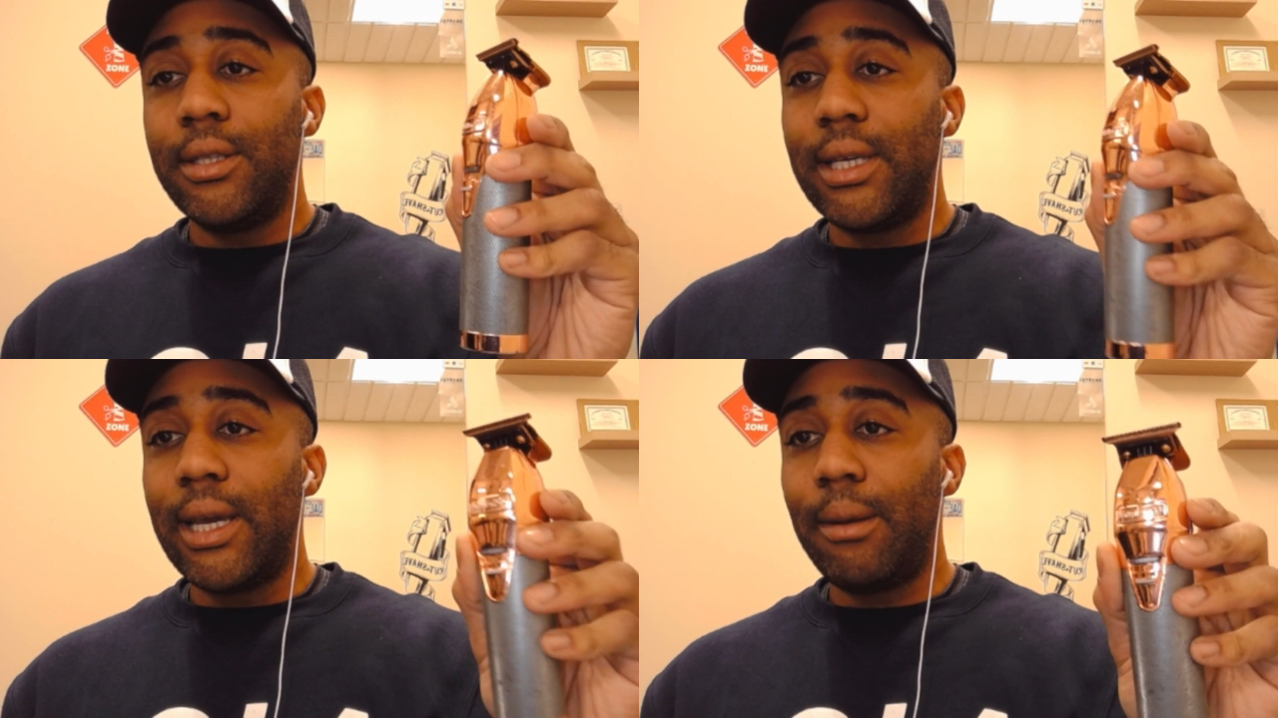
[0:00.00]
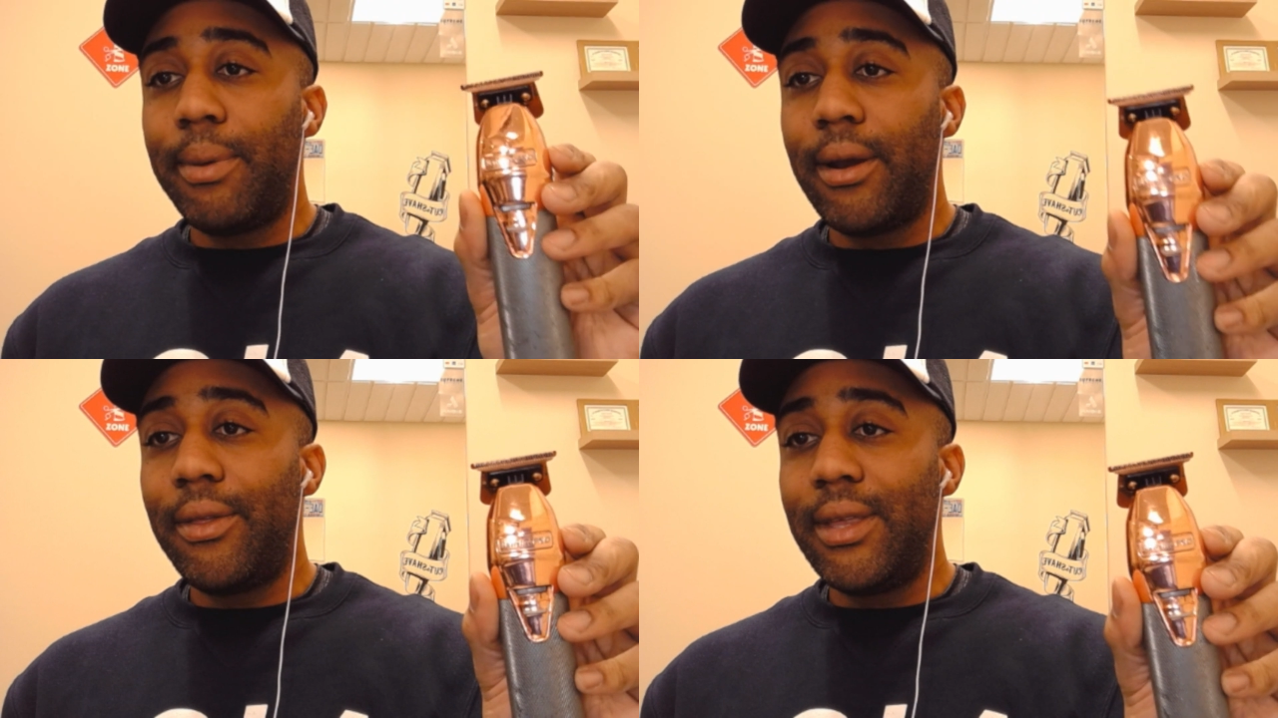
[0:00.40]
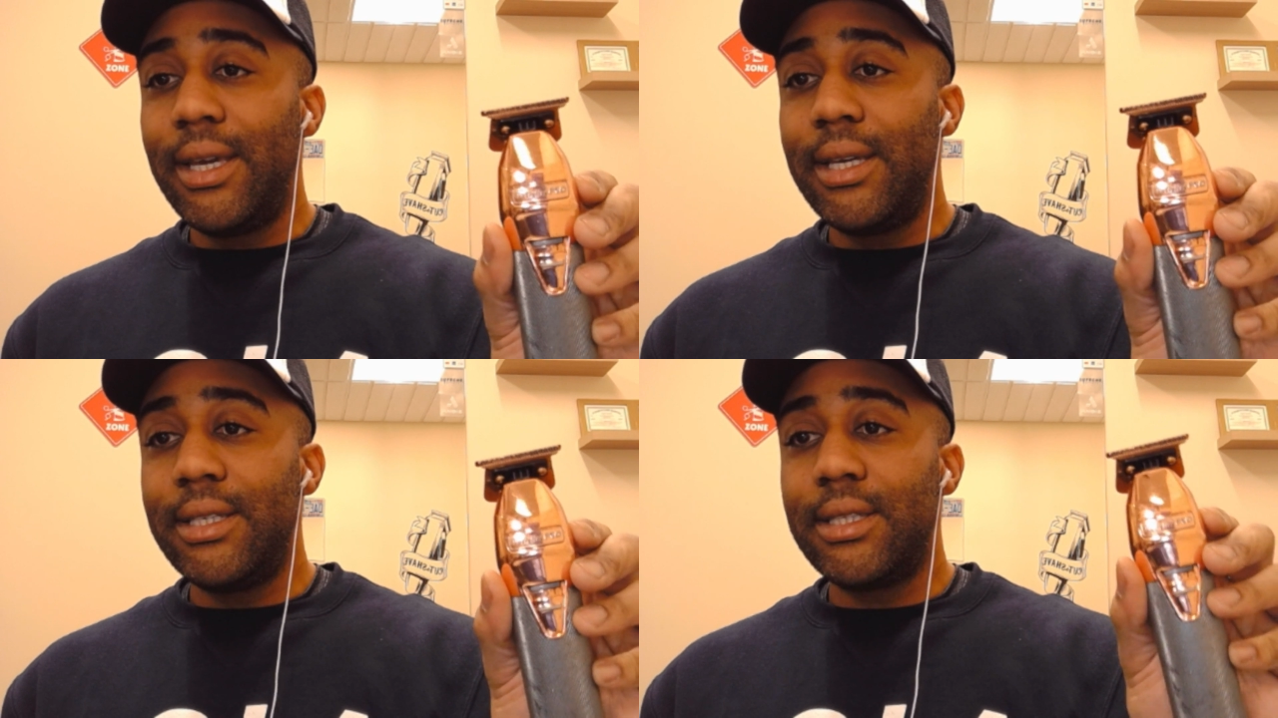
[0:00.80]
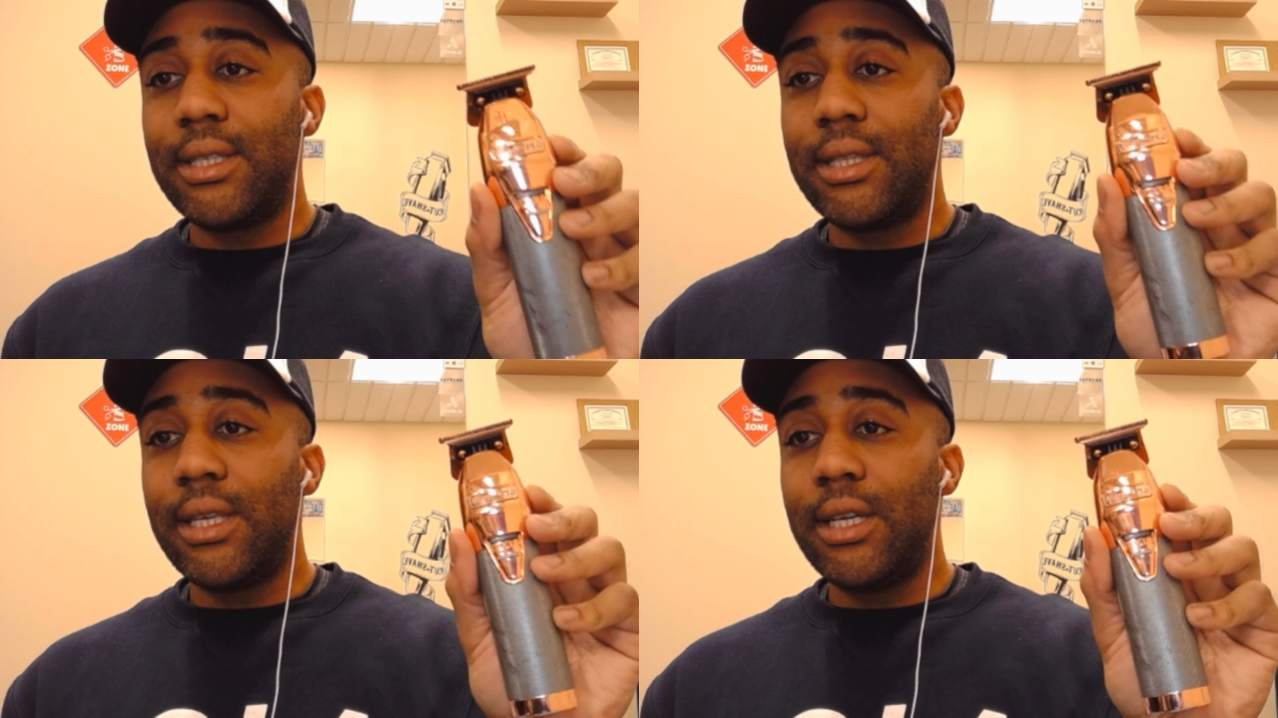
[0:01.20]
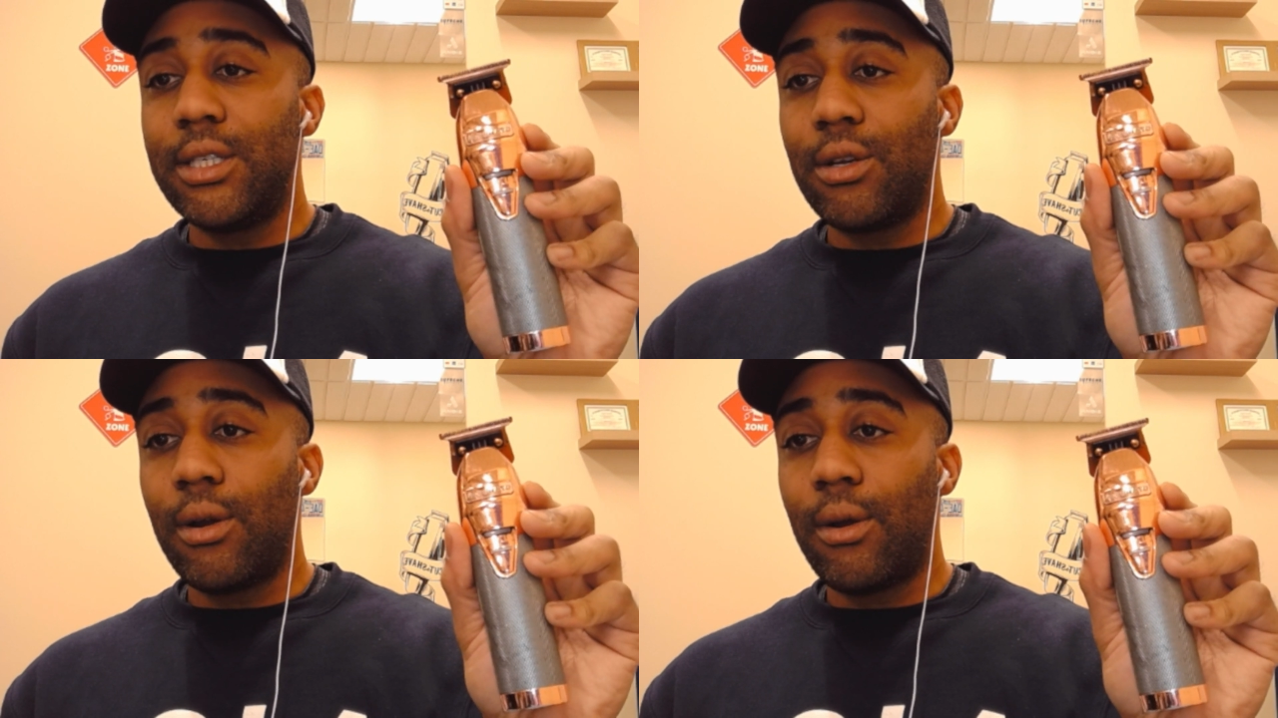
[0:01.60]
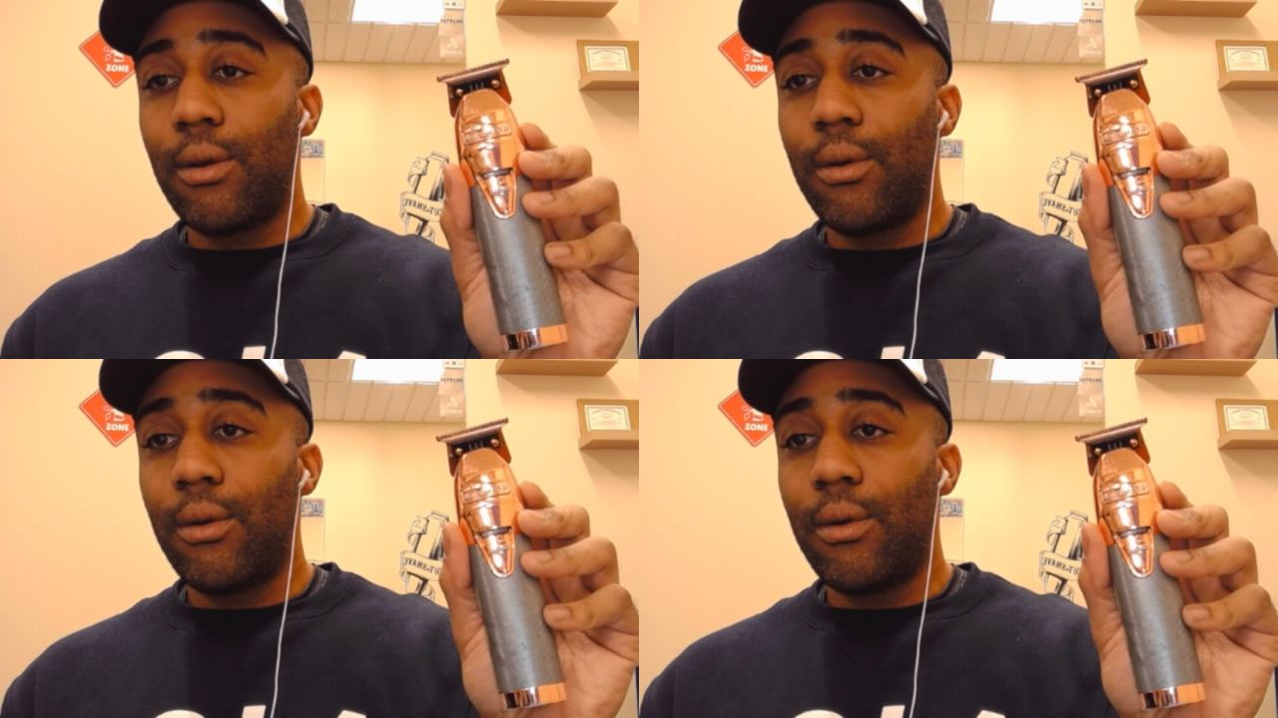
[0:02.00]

to get a pair of these. These are